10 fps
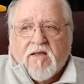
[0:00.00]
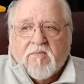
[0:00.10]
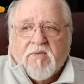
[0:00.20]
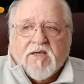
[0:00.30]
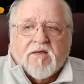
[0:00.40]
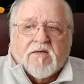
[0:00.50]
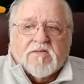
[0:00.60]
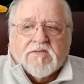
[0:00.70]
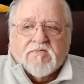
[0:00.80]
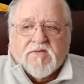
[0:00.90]

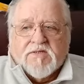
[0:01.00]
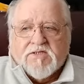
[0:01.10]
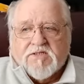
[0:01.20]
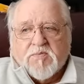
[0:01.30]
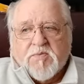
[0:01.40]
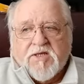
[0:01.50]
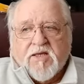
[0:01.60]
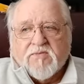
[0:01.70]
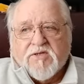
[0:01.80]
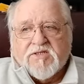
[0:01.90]
Because of this
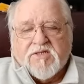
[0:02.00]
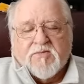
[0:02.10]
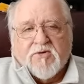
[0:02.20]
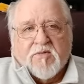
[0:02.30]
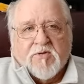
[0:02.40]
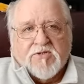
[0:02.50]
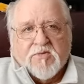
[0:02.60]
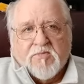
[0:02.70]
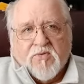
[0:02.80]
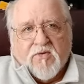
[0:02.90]
split, we see one of the most
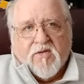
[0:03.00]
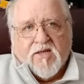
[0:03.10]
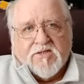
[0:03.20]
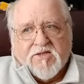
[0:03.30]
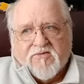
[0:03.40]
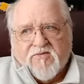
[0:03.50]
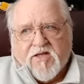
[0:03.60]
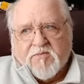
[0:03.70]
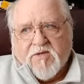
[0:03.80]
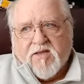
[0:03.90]
important things that
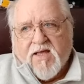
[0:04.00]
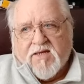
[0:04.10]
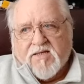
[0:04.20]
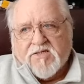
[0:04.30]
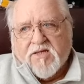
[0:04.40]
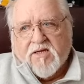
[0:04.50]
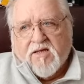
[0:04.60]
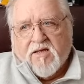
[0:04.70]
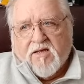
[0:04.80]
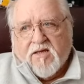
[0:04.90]
developed, and that is
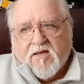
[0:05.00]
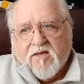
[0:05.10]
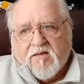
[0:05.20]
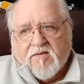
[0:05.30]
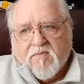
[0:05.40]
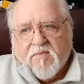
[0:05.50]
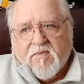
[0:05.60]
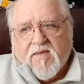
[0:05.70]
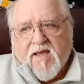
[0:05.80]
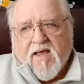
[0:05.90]

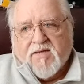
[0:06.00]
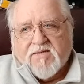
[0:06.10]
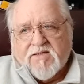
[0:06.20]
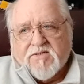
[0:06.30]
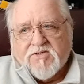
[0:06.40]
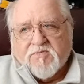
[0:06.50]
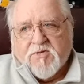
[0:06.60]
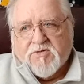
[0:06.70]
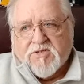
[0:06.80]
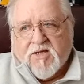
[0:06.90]
the ideas of
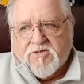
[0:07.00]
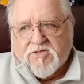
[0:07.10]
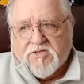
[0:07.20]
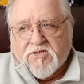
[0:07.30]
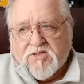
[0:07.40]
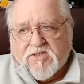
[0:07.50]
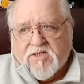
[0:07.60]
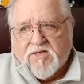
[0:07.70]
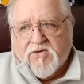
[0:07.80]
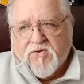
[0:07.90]
music. Now, you're just going to
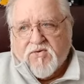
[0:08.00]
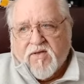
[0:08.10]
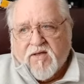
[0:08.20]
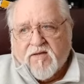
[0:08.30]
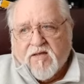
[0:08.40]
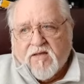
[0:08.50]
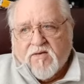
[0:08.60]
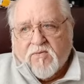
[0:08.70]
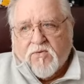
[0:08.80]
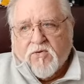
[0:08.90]
see here that
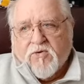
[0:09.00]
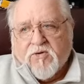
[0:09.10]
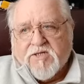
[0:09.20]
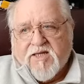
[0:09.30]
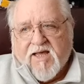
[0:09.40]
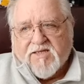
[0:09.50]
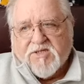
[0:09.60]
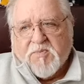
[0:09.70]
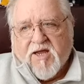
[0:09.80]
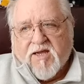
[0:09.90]
word or
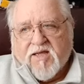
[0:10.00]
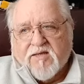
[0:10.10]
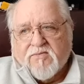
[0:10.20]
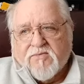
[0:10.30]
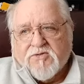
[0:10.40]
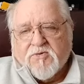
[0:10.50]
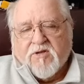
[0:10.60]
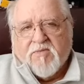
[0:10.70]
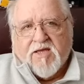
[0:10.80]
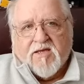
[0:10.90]
text painting was one
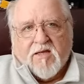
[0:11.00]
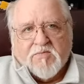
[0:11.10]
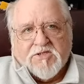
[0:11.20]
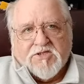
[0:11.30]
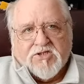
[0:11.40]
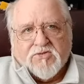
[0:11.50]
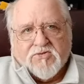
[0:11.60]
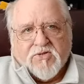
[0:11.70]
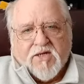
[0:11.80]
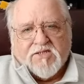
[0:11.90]
of the main
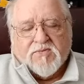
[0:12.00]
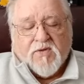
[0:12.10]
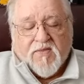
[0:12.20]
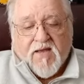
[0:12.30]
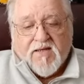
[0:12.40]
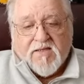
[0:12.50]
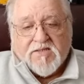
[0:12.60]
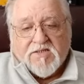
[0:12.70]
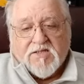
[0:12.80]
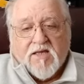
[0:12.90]
compositional traits. And what that
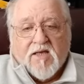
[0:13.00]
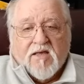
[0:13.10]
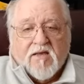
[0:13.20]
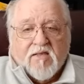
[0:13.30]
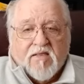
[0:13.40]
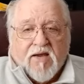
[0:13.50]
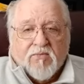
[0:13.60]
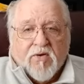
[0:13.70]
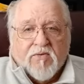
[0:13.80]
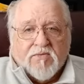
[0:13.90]
is they
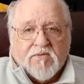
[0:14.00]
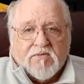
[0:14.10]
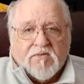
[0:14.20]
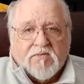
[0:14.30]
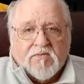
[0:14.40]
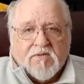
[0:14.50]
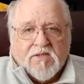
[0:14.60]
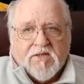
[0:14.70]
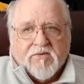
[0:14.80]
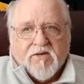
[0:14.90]
wrote
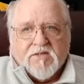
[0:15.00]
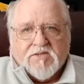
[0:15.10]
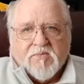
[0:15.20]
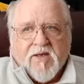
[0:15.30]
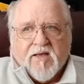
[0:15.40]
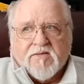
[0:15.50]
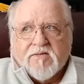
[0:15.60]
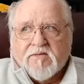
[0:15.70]
lyrics about